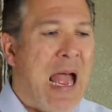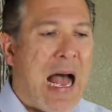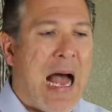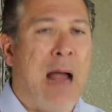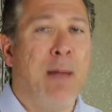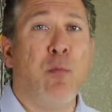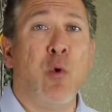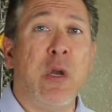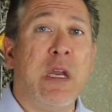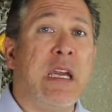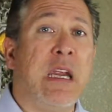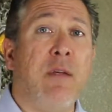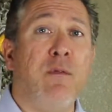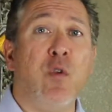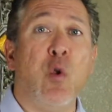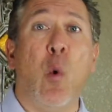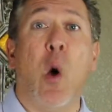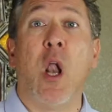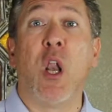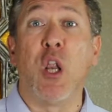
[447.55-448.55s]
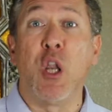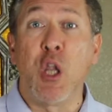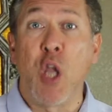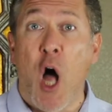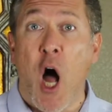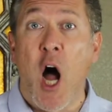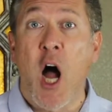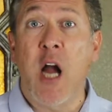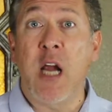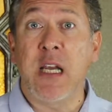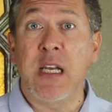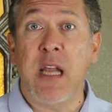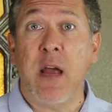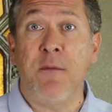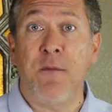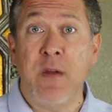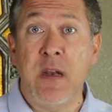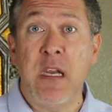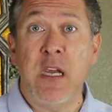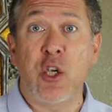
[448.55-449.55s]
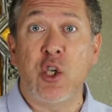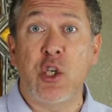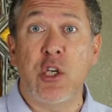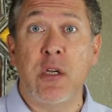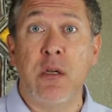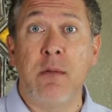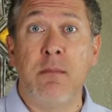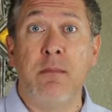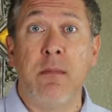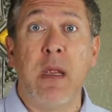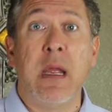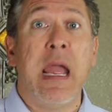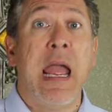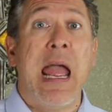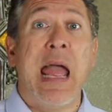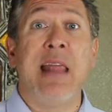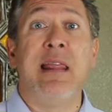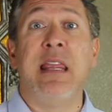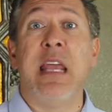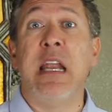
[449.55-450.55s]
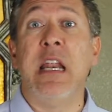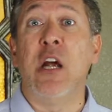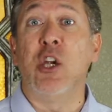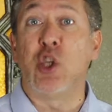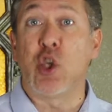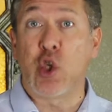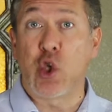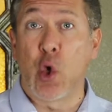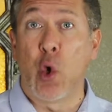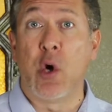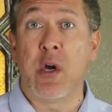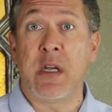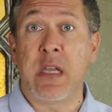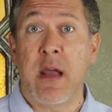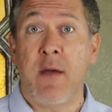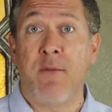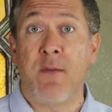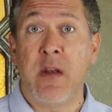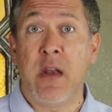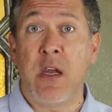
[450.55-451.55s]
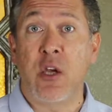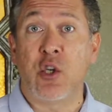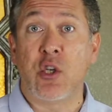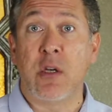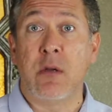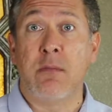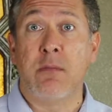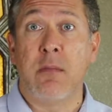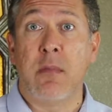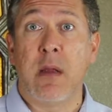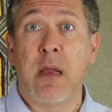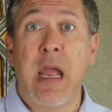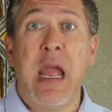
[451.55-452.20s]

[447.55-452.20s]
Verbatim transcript: I'm going to give you a long definition and then a short definition.